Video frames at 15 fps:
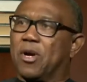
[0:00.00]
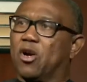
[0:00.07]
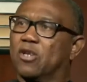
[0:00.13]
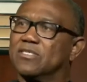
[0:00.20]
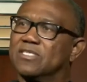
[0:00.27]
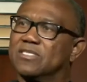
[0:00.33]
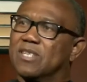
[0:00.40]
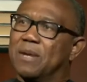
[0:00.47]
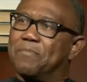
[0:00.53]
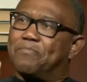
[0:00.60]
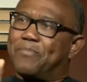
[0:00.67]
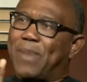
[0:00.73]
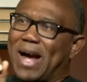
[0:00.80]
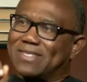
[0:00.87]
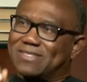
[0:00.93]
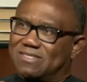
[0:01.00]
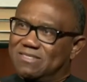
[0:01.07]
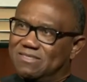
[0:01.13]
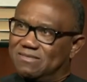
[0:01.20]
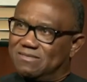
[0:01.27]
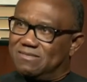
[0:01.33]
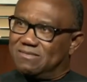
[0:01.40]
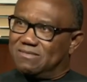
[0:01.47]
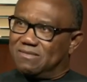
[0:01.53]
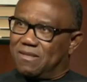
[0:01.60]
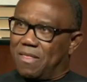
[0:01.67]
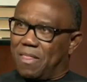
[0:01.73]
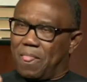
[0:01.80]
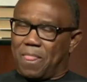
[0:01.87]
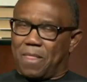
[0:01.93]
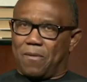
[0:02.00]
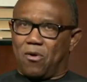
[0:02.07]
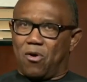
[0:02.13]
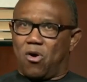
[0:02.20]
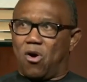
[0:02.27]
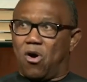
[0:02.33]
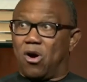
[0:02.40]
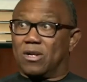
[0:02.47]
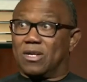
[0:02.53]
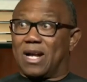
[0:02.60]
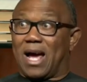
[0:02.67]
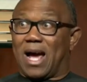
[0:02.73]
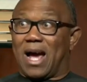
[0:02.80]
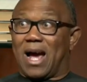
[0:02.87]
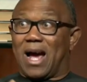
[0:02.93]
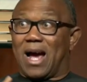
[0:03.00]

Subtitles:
because it's impacting on